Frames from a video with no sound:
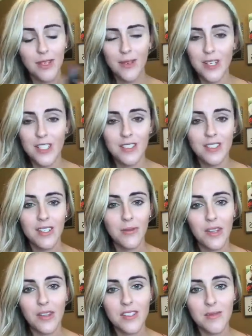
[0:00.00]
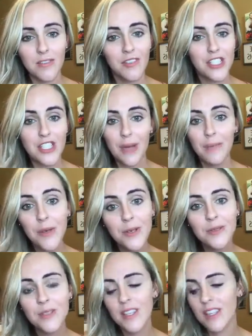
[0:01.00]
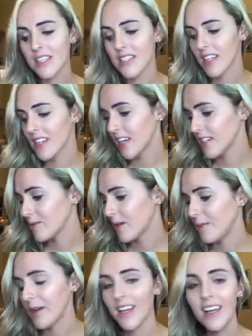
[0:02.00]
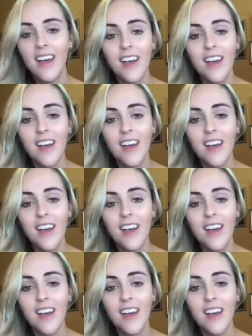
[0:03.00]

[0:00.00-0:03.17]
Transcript: You can wash it with some of our shampoos and things like that as well, but